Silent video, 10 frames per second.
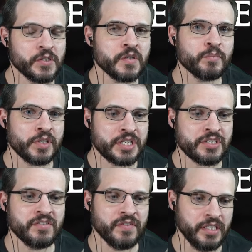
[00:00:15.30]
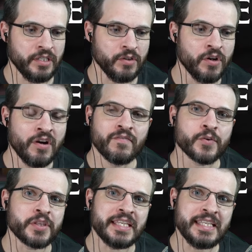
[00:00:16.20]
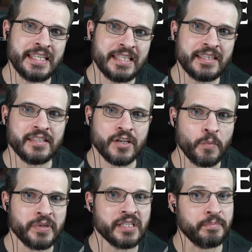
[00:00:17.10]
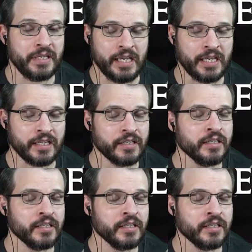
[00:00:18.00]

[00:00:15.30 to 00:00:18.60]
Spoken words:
impressions video for the Ethiopia Pack.